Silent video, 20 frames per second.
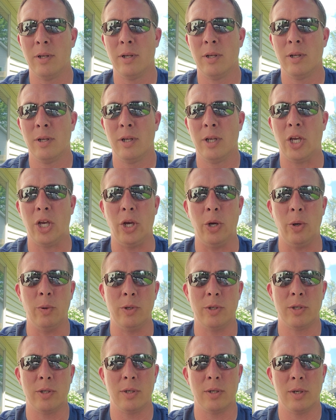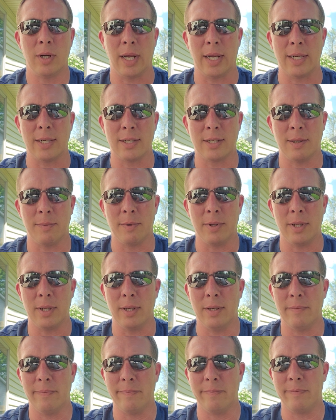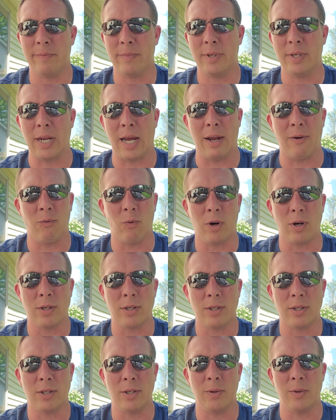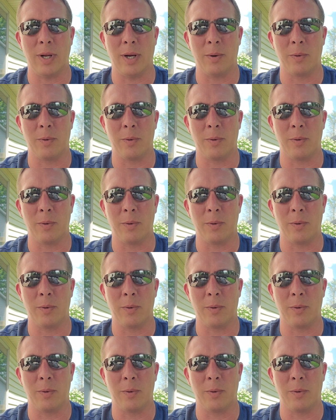huge like some of the dive watches do now,